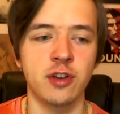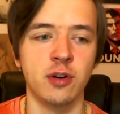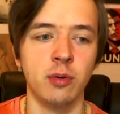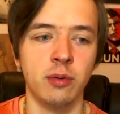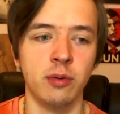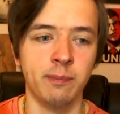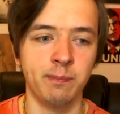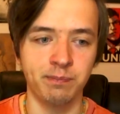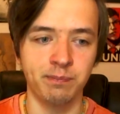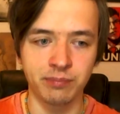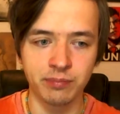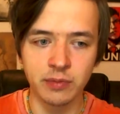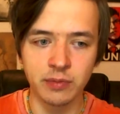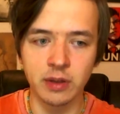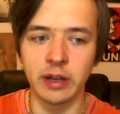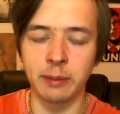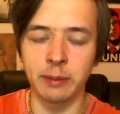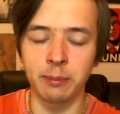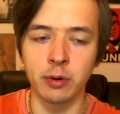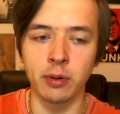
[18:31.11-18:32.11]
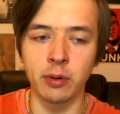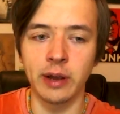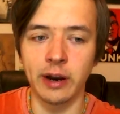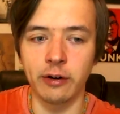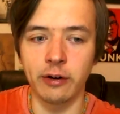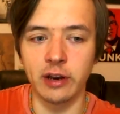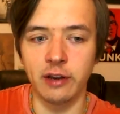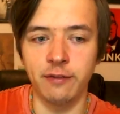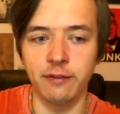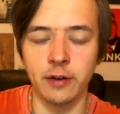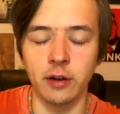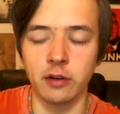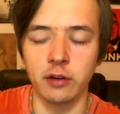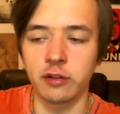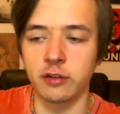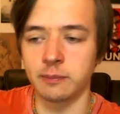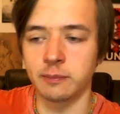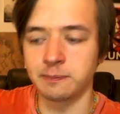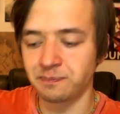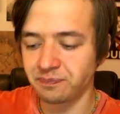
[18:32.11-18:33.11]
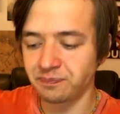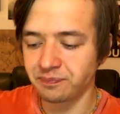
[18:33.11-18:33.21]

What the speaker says: So like polarity fields,